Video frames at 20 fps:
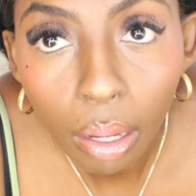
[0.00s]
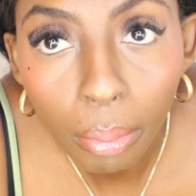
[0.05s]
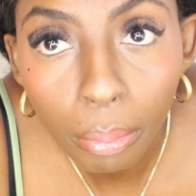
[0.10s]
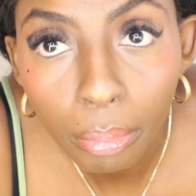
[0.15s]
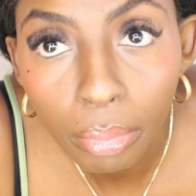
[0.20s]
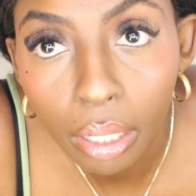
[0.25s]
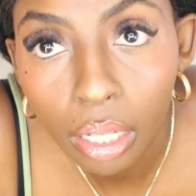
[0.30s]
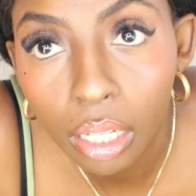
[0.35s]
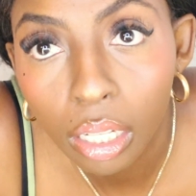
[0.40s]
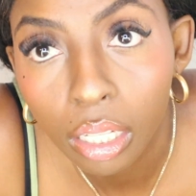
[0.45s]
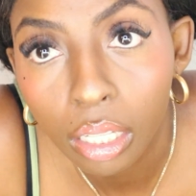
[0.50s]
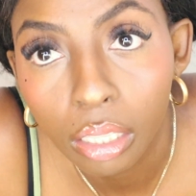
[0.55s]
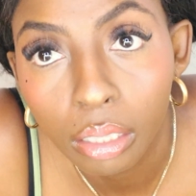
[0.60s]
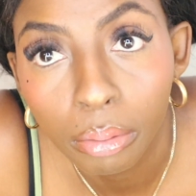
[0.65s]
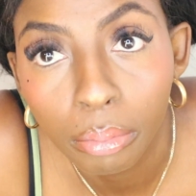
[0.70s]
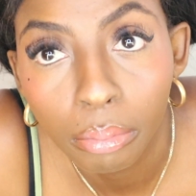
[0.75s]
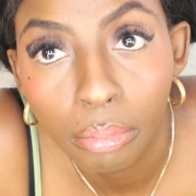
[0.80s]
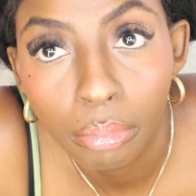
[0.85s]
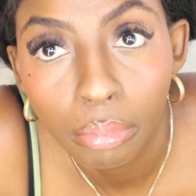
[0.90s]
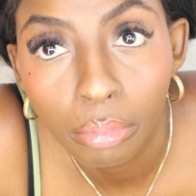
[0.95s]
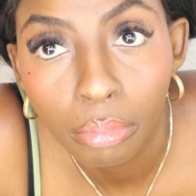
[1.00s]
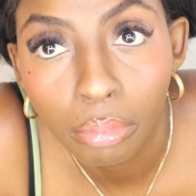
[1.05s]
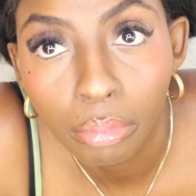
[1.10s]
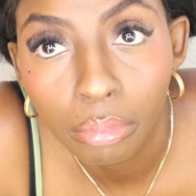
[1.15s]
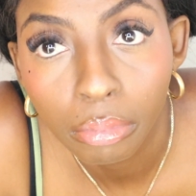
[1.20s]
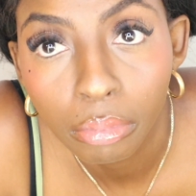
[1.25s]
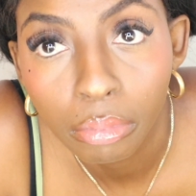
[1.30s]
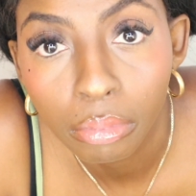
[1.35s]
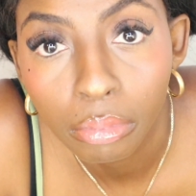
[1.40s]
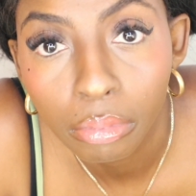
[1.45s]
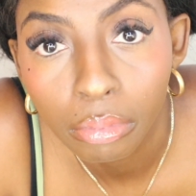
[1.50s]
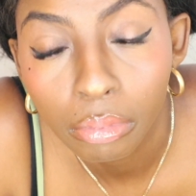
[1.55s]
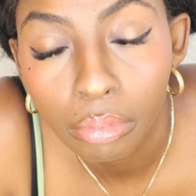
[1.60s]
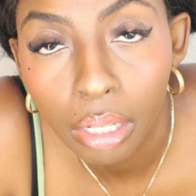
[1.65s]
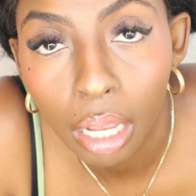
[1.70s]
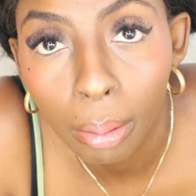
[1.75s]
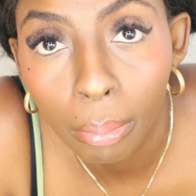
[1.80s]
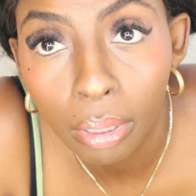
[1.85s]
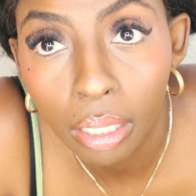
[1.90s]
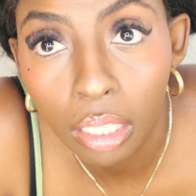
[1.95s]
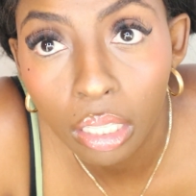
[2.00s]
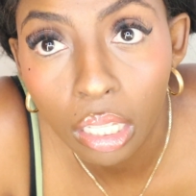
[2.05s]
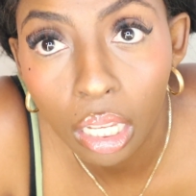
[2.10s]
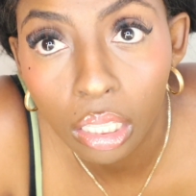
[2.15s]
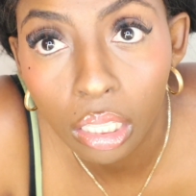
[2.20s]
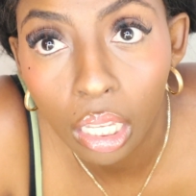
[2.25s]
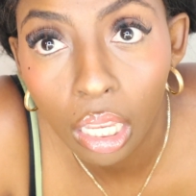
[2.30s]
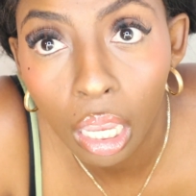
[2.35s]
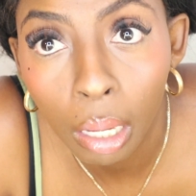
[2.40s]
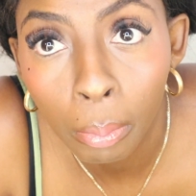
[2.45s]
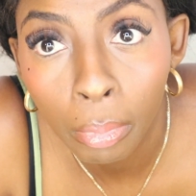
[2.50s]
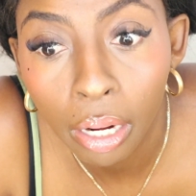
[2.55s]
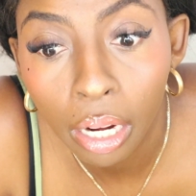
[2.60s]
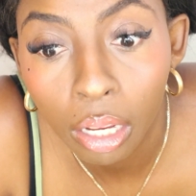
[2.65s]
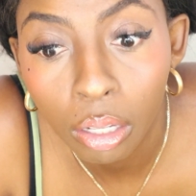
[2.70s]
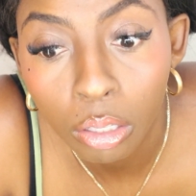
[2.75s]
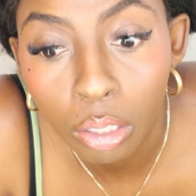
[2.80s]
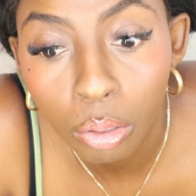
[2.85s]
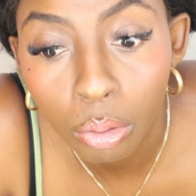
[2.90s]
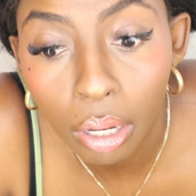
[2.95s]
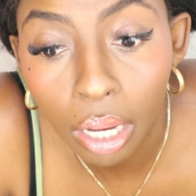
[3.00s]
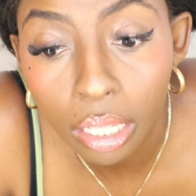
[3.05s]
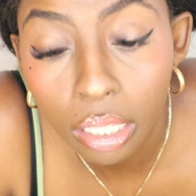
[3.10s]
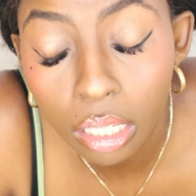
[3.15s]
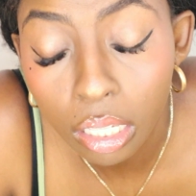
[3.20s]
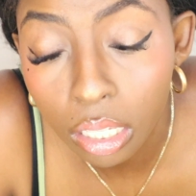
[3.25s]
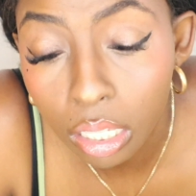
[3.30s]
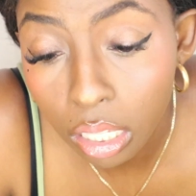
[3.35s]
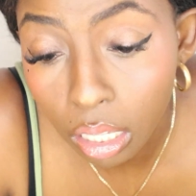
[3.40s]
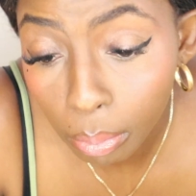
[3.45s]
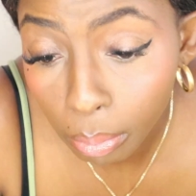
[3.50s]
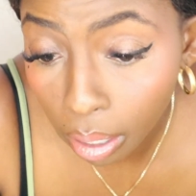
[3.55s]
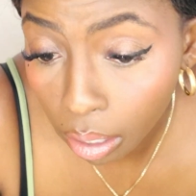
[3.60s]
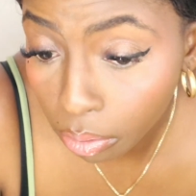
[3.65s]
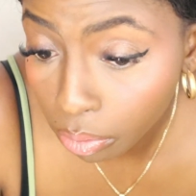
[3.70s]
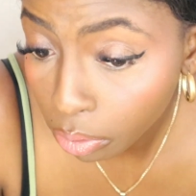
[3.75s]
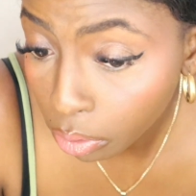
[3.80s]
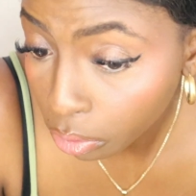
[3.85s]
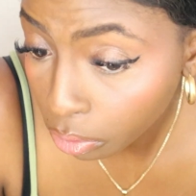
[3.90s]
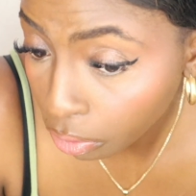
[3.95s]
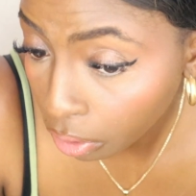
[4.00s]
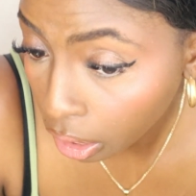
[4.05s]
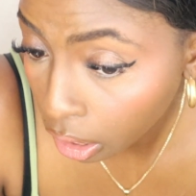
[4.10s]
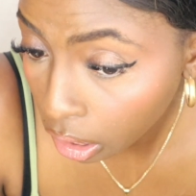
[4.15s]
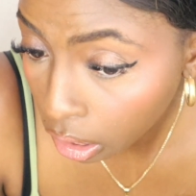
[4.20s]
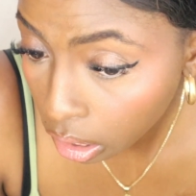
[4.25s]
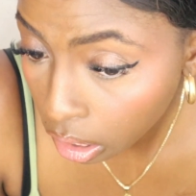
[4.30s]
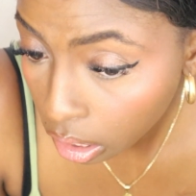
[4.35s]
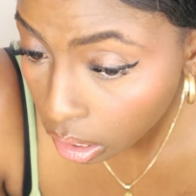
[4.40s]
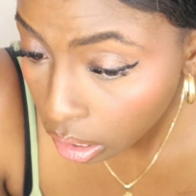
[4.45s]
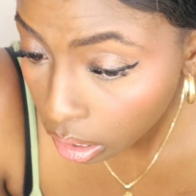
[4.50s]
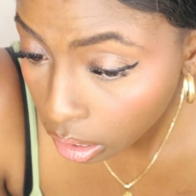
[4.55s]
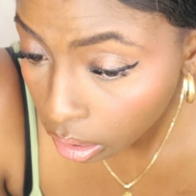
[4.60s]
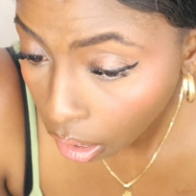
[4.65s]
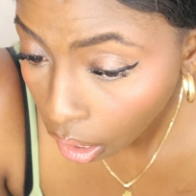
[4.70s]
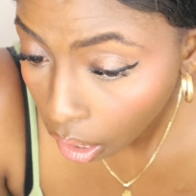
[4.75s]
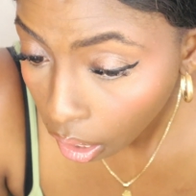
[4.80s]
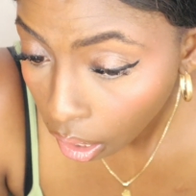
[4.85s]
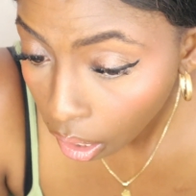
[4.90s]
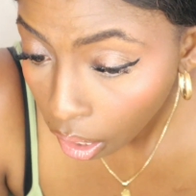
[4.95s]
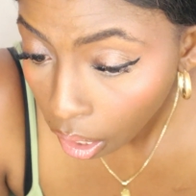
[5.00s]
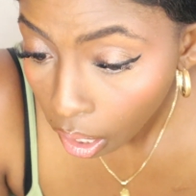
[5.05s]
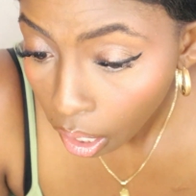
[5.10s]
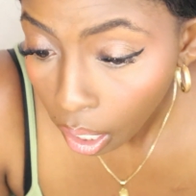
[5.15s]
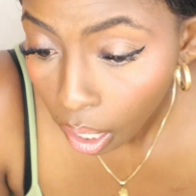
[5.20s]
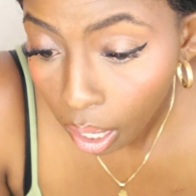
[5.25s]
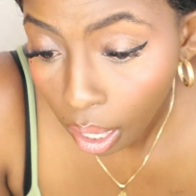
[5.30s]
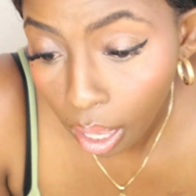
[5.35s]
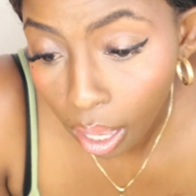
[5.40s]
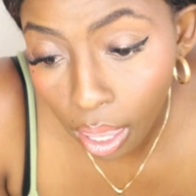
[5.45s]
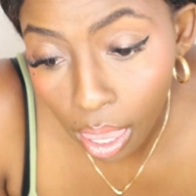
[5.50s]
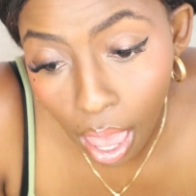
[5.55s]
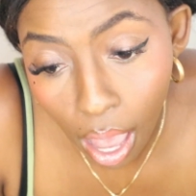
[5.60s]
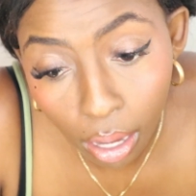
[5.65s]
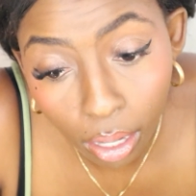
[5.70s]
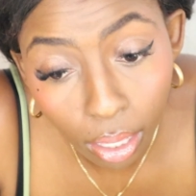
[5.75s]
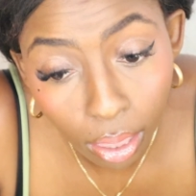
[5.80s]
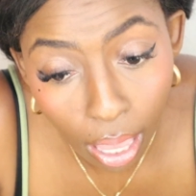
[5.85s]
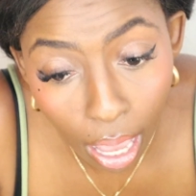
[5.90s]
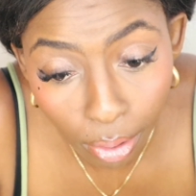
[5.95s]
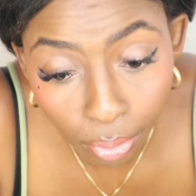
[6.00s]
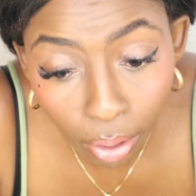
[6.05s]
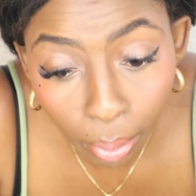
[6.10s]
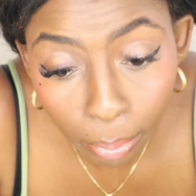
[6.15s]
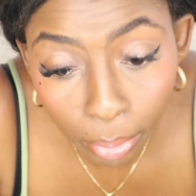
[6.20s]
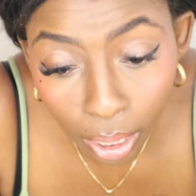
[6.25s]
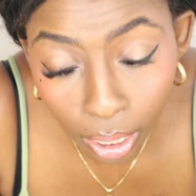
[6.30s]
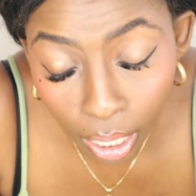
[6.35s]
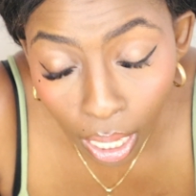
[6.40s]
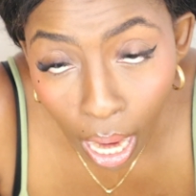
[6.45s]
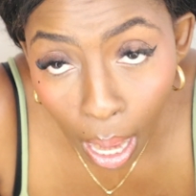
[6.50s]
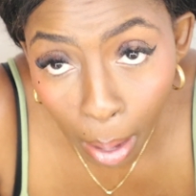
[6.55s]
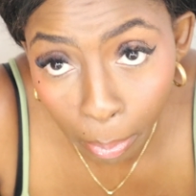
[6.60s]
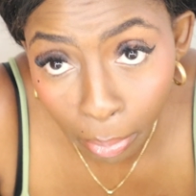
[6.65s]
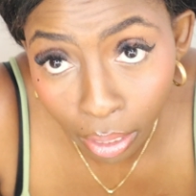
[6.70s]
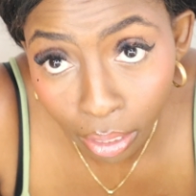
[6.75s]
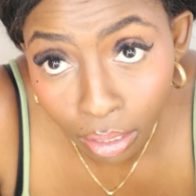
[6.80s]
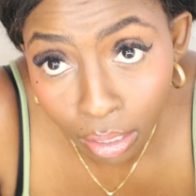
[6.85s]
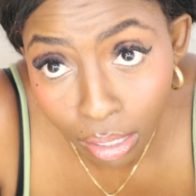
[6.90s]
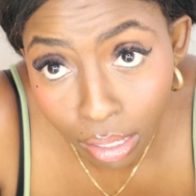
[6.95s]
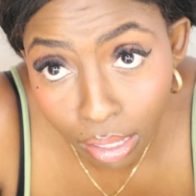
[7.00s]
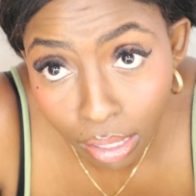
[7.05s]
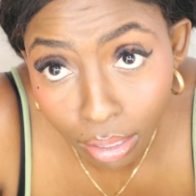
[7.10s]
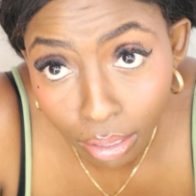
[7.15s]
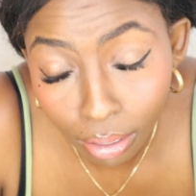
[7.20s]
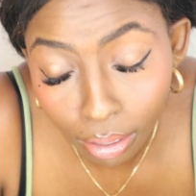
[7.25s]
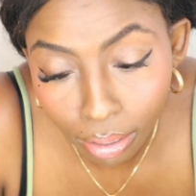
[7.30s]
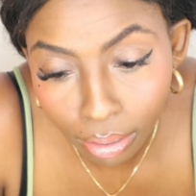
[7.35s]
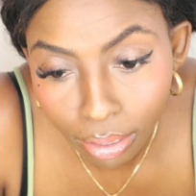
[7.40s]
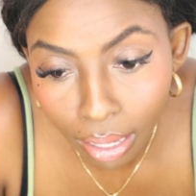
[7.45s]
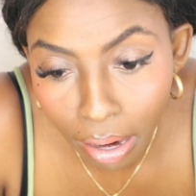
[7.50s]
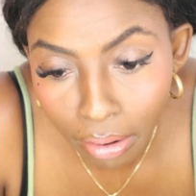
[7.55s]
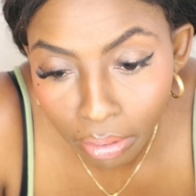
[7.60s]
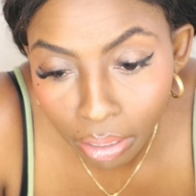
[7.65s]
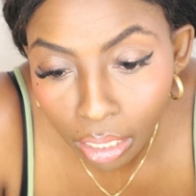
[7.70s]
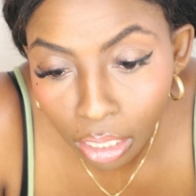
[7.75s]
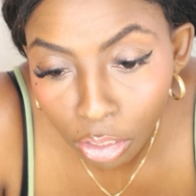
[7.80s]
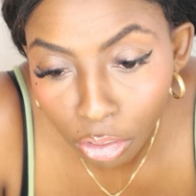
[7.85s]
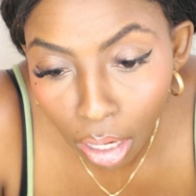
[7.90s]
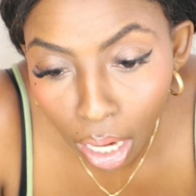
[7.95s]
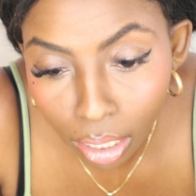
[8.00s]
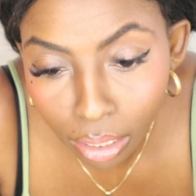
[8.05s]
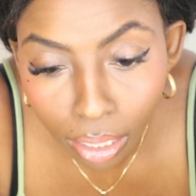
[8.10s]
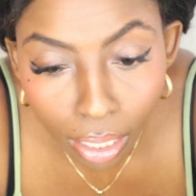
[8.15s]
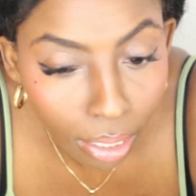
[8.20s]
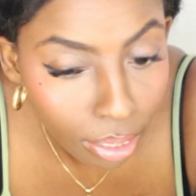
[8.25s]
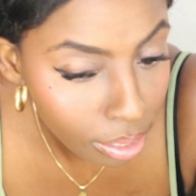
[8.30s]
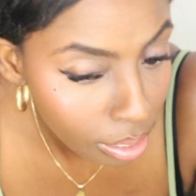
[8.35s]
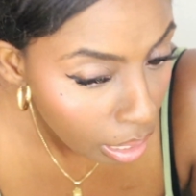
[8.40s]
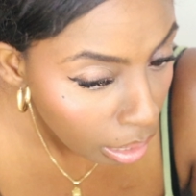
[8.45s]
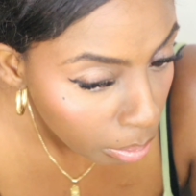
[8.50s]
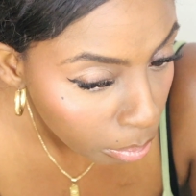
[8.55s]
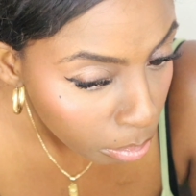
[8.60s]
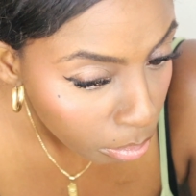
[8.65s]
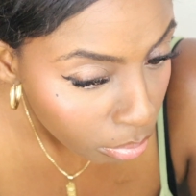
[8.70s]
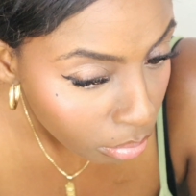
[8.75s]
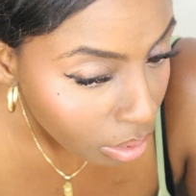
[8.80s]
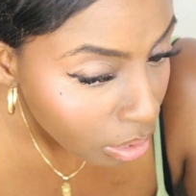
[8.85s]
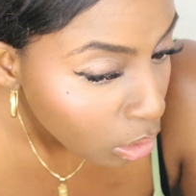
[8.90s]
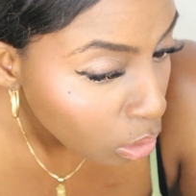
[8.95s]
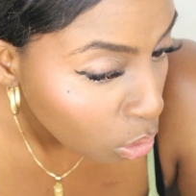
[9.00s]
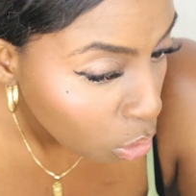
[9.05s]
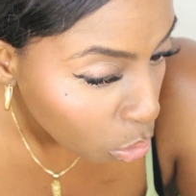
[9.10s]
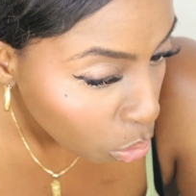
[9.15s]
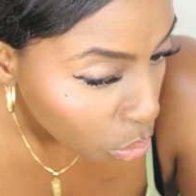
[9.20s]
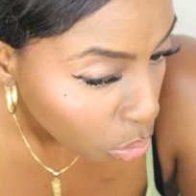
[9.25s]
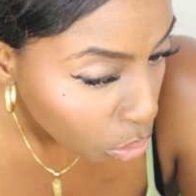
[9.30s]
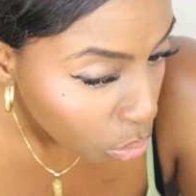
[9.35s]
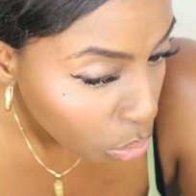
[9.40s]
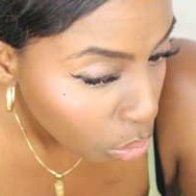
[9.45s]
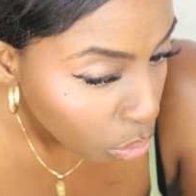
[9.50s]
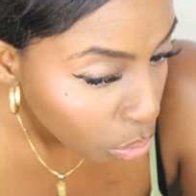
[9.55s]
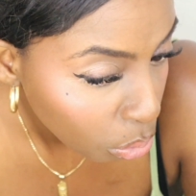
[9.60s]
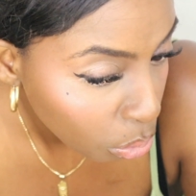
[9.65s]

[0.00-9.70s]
but um i'm gonna take the camera down so you guys can see my full face and y'all can laugh at me in the comments because i really tried to attempt to do